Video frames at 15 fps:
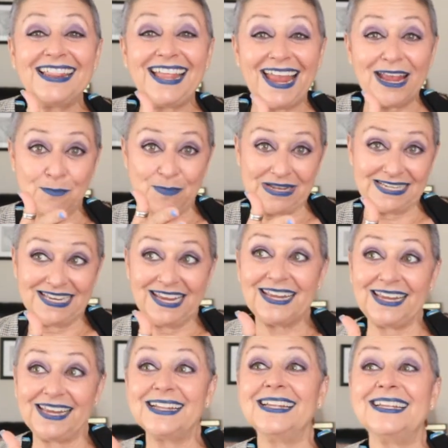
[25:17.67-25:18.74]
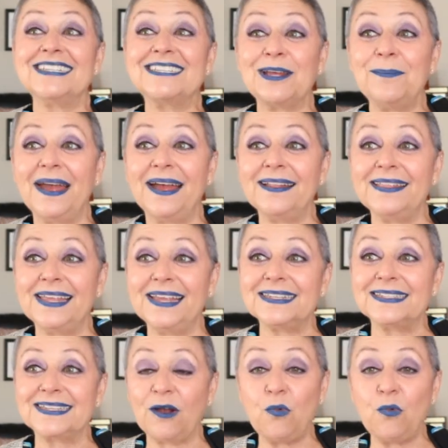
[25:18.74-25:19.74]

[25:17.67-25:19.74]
like meticulous about this.